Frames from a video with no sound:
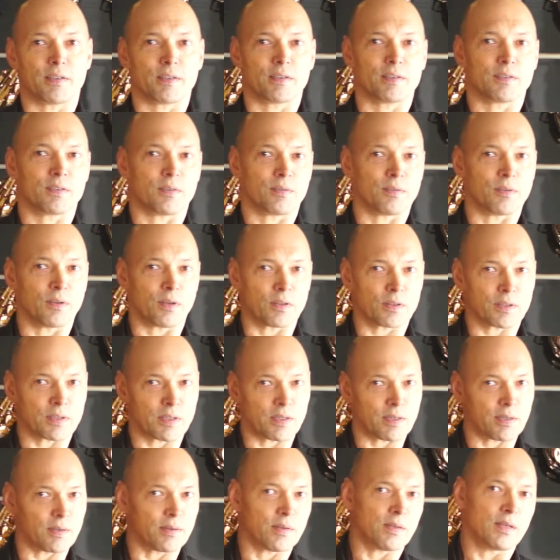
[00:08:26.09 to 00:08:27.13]
so not
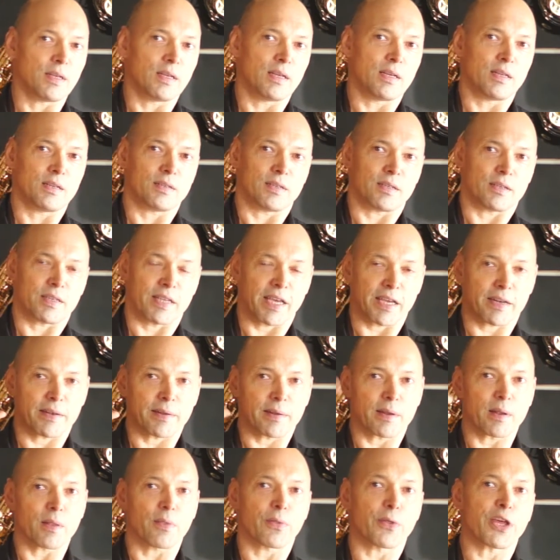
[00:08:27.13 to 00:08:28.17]
the
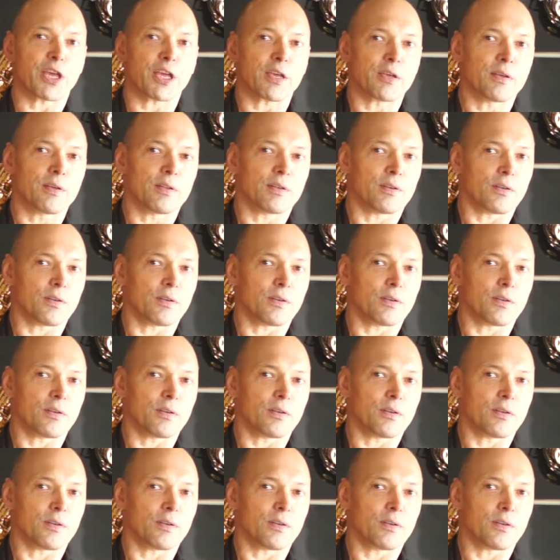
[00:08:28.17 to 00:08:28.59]
technical thing,